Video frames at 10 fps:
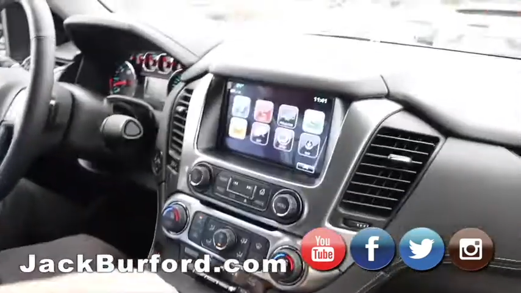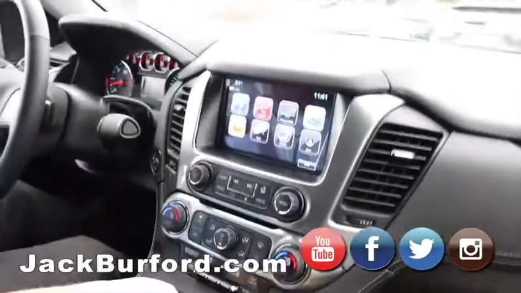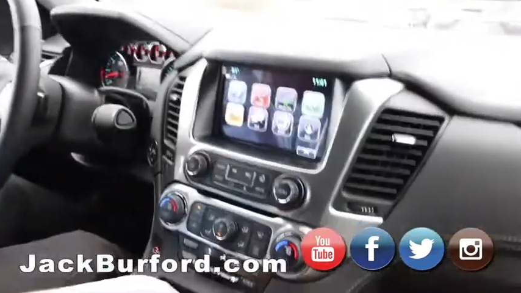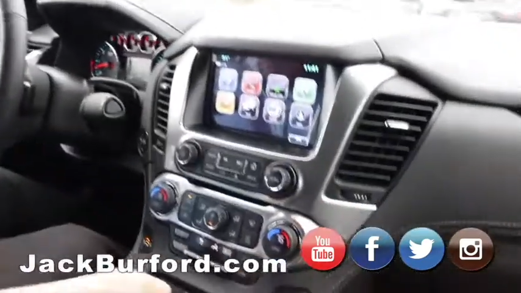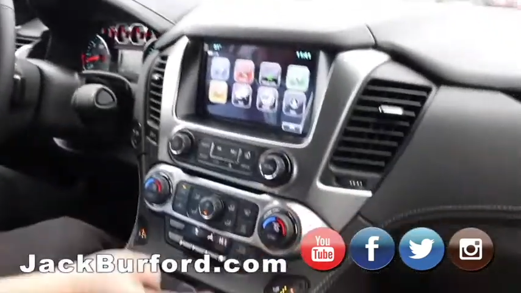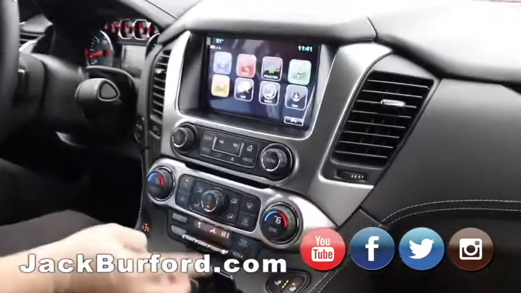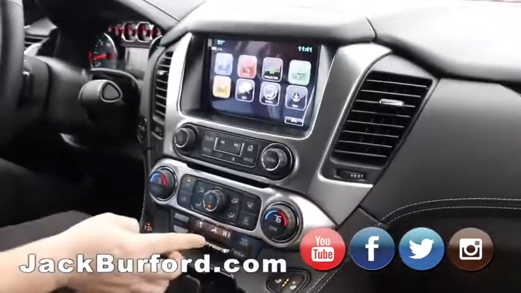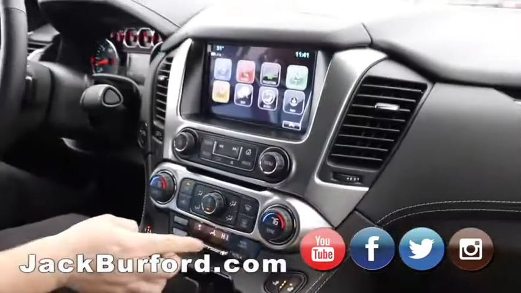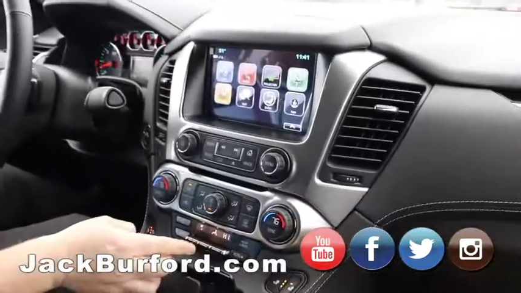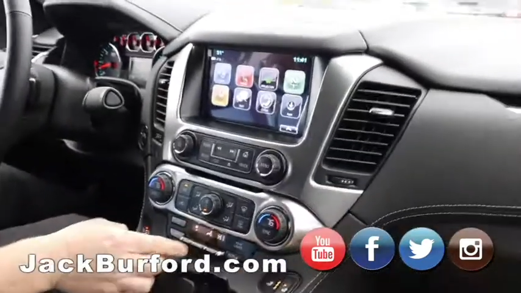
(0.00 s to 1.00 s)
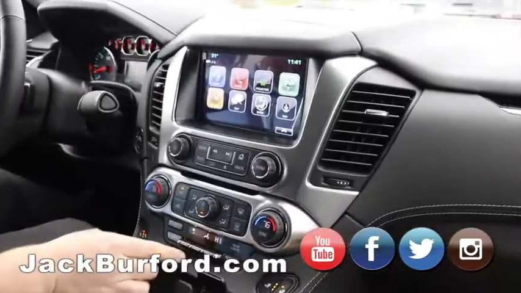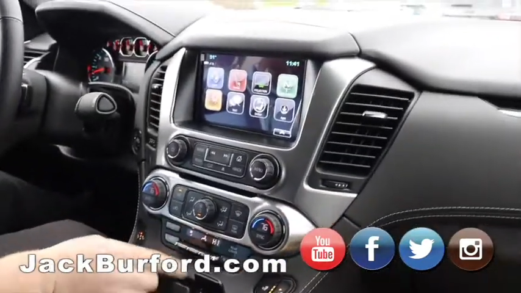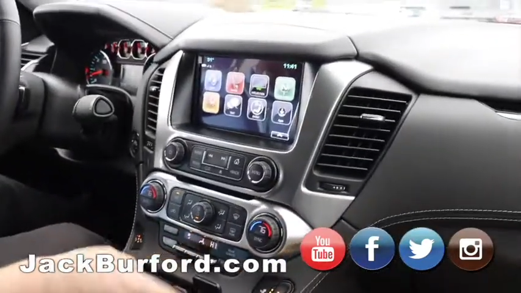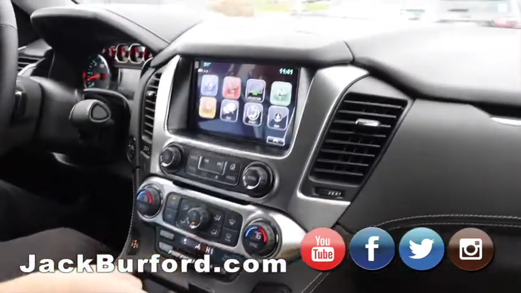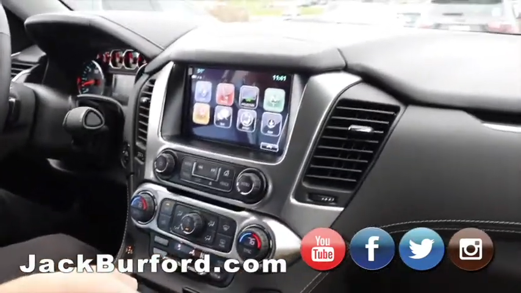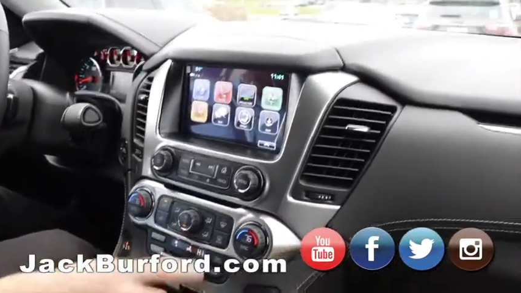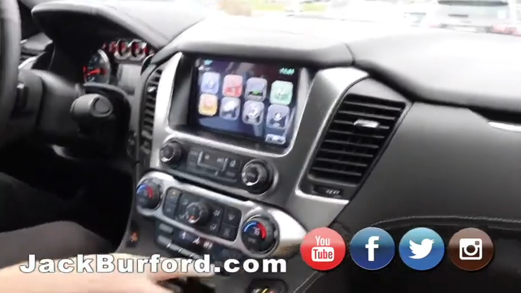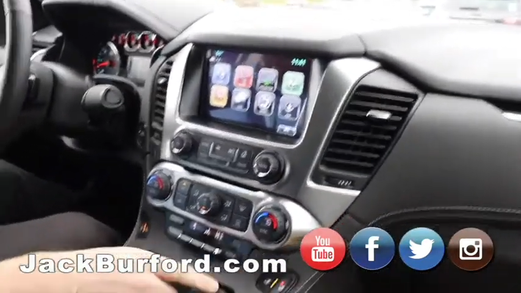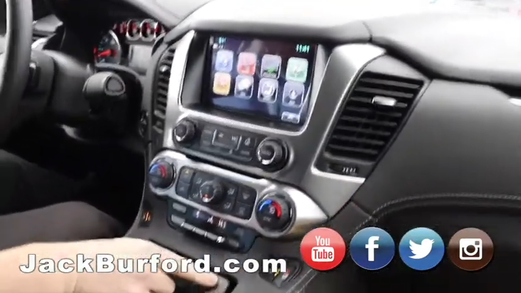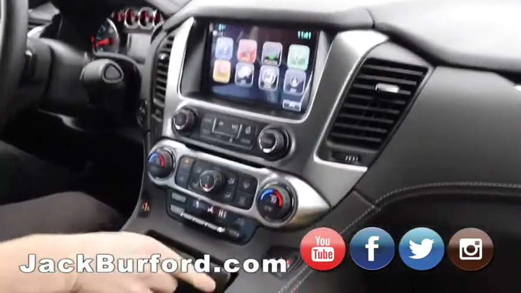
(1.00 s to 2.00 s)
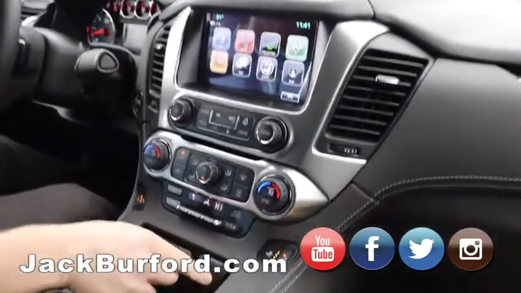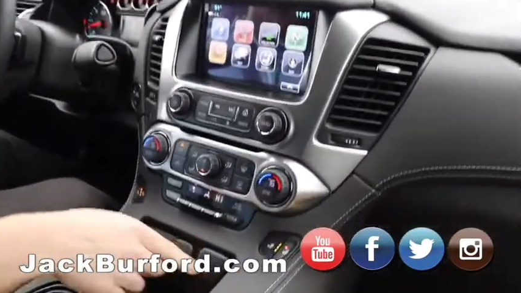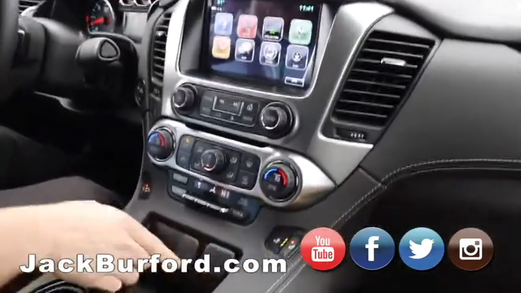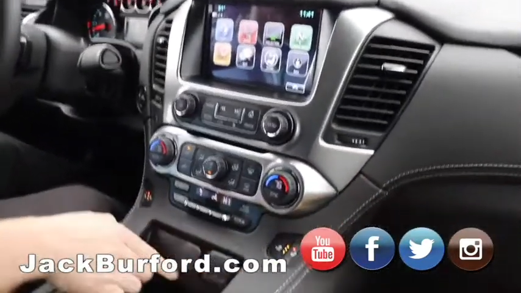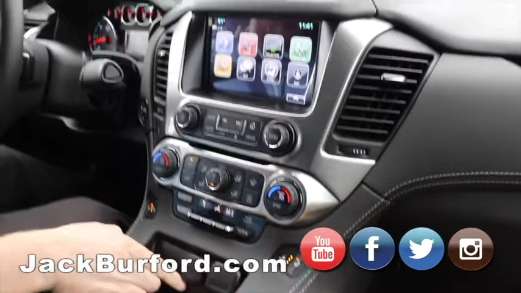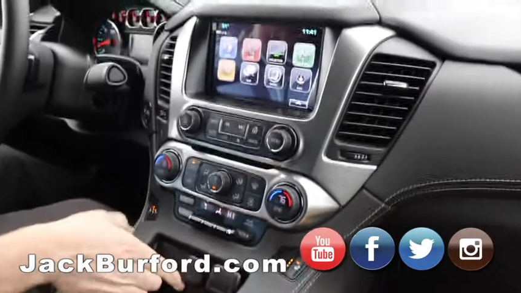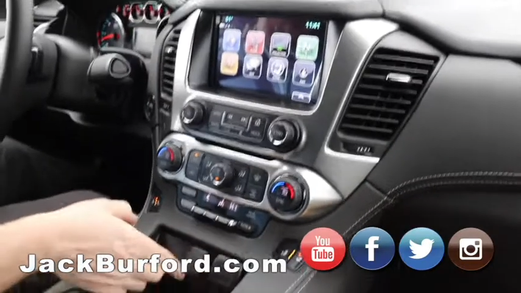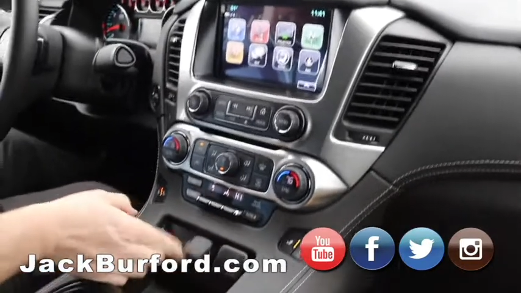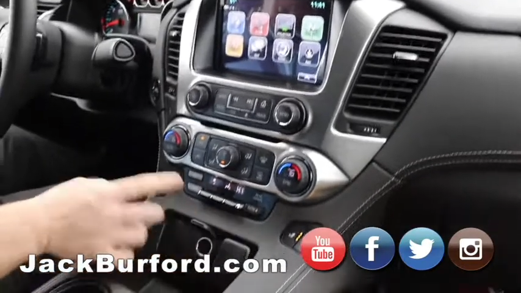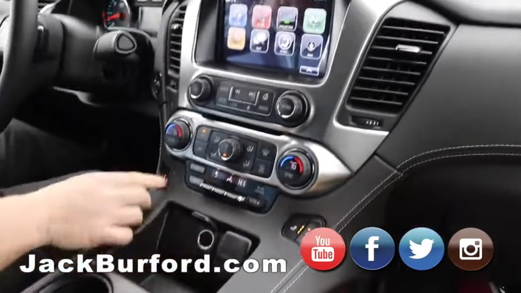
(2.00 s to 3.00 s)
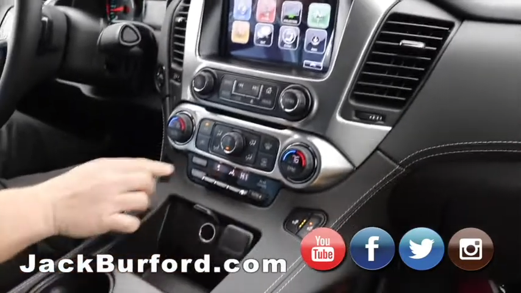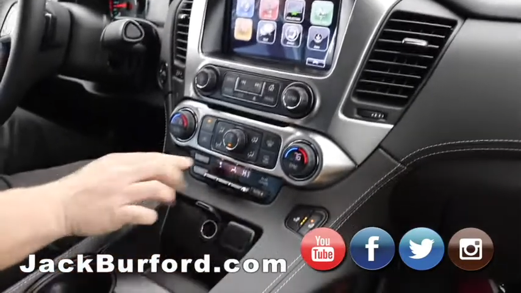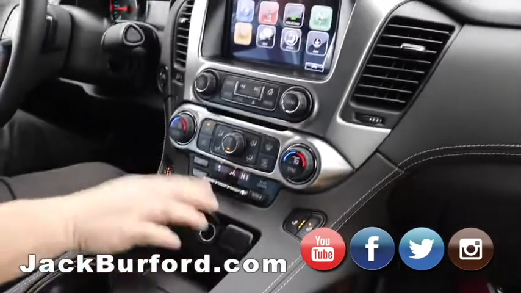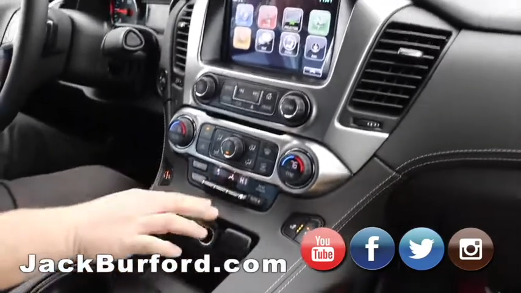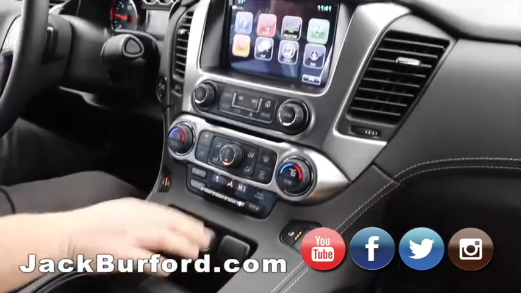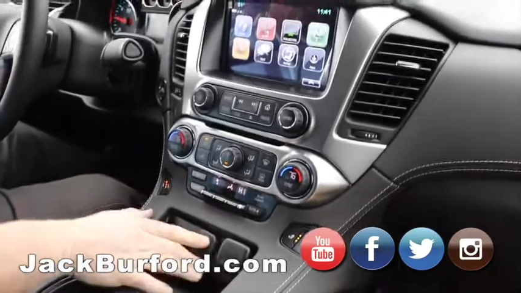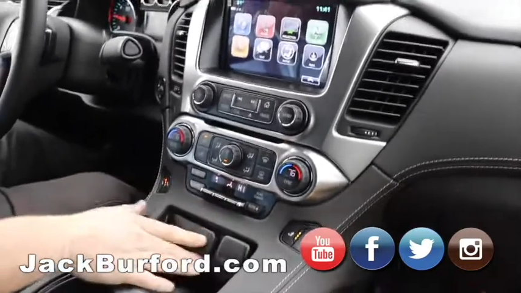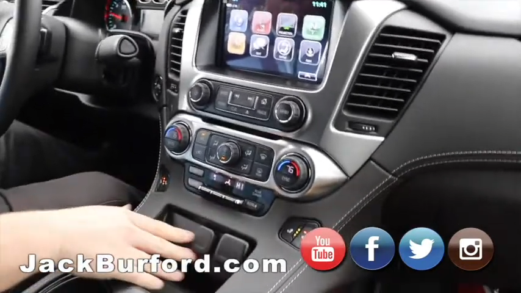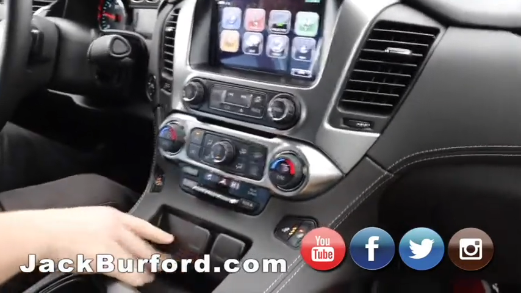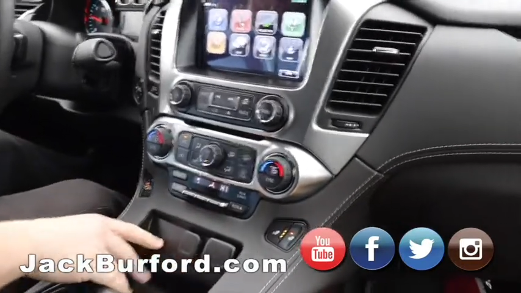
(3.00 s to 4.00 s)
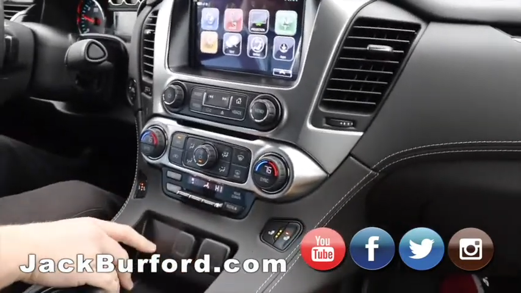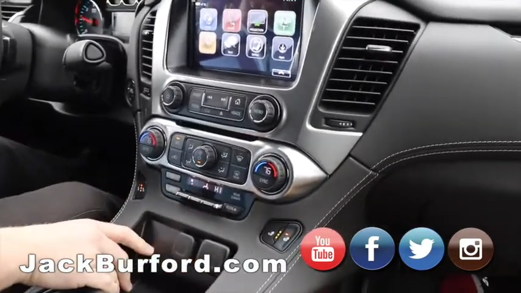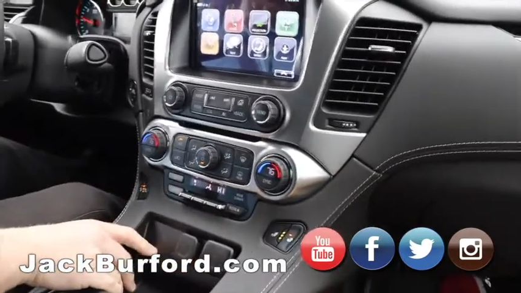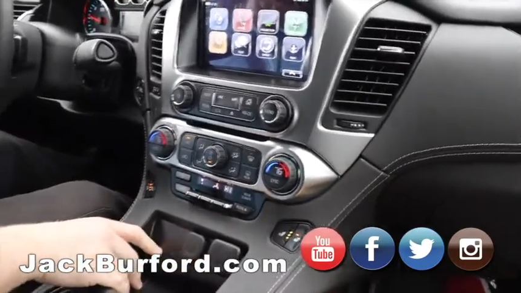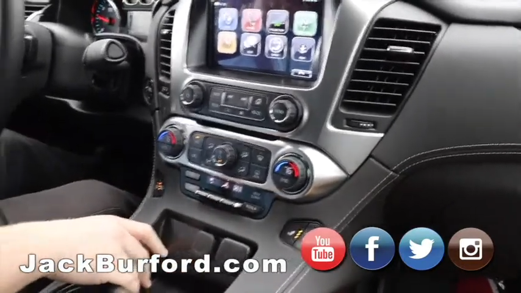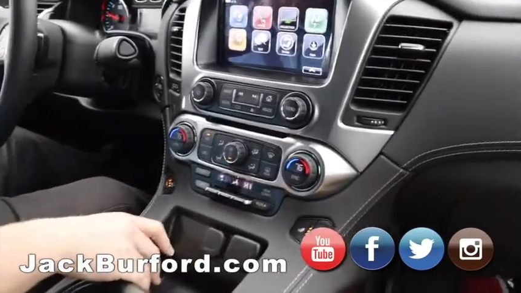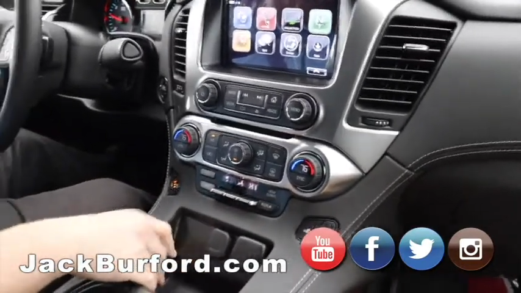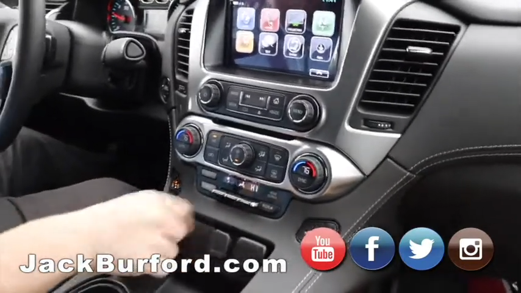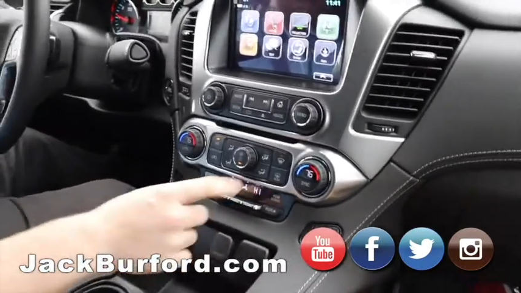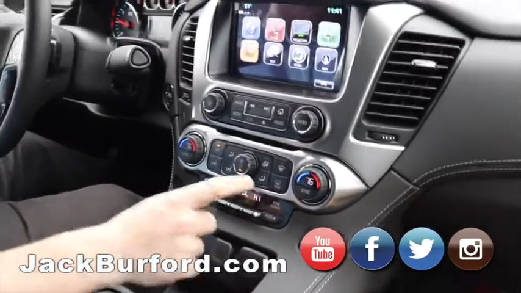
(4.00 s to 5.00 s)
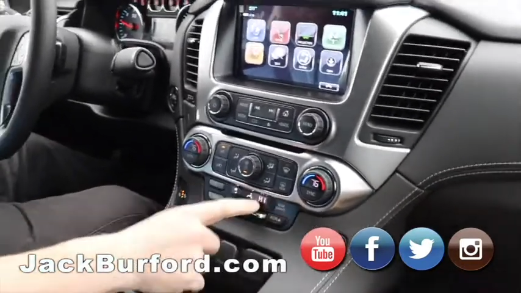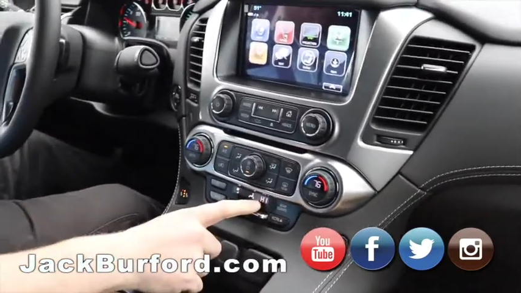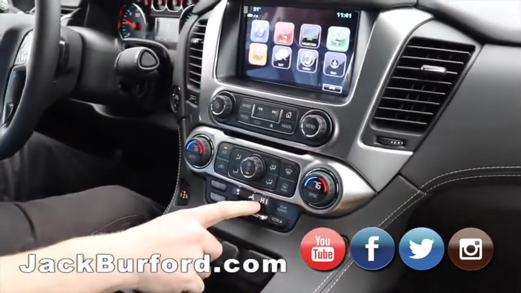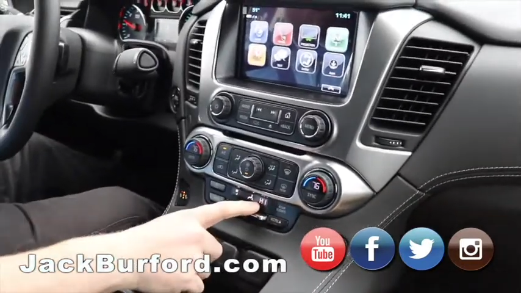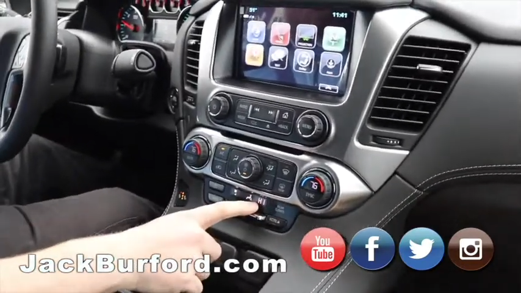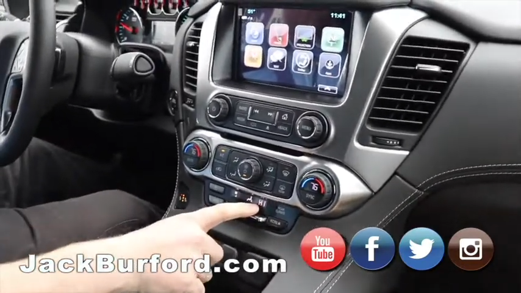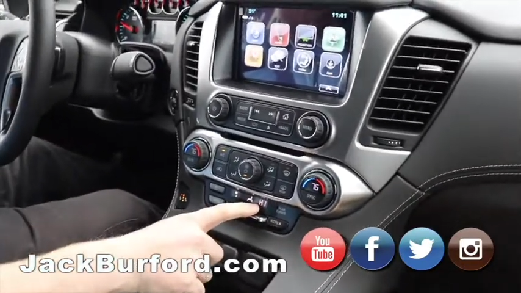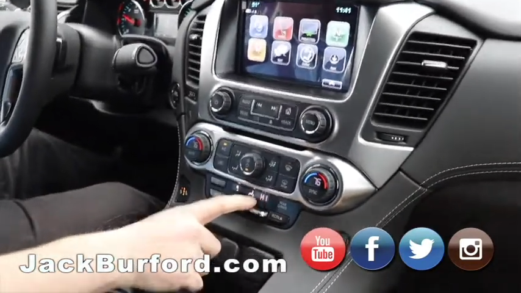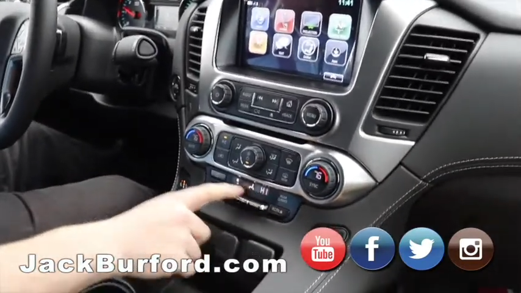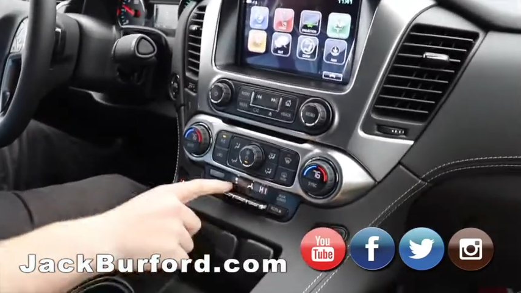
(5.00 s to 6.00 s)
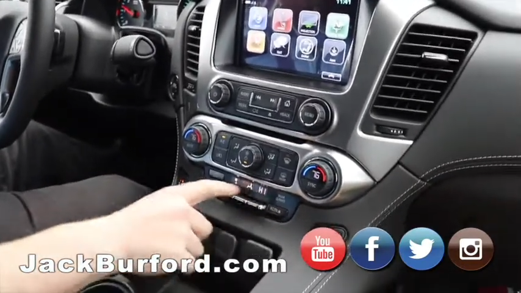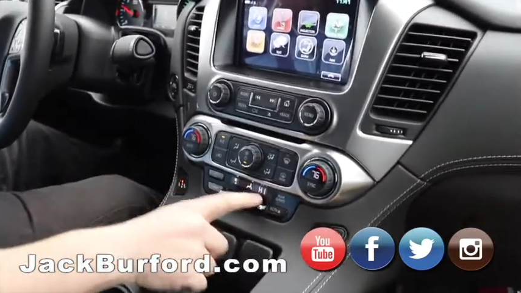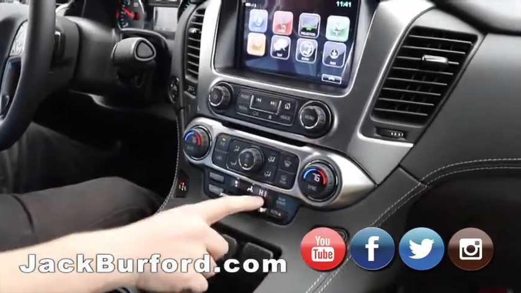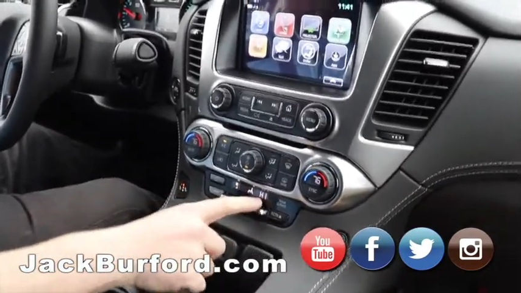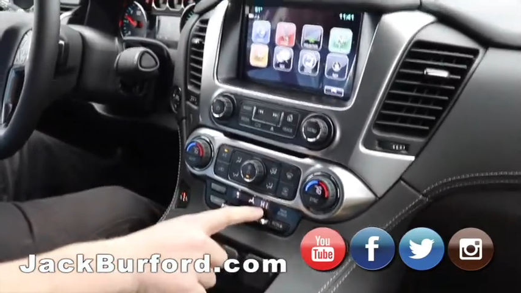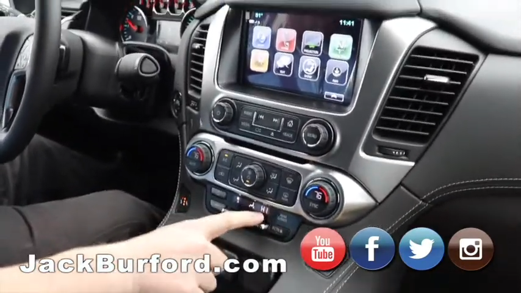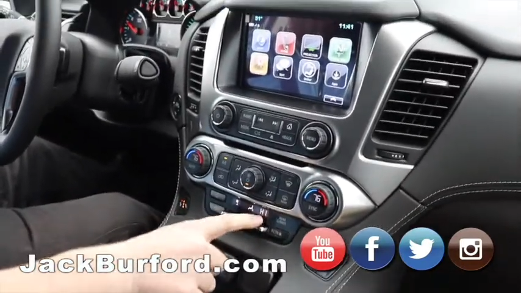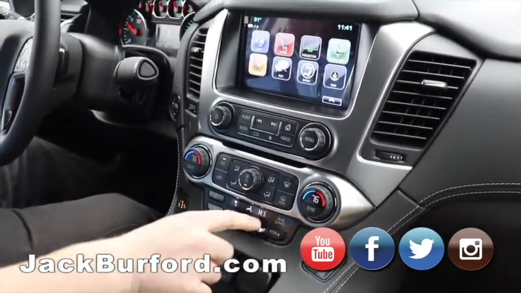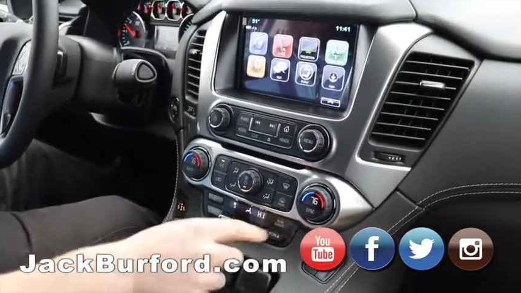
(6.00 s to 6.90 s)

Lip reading: (no speaker visible)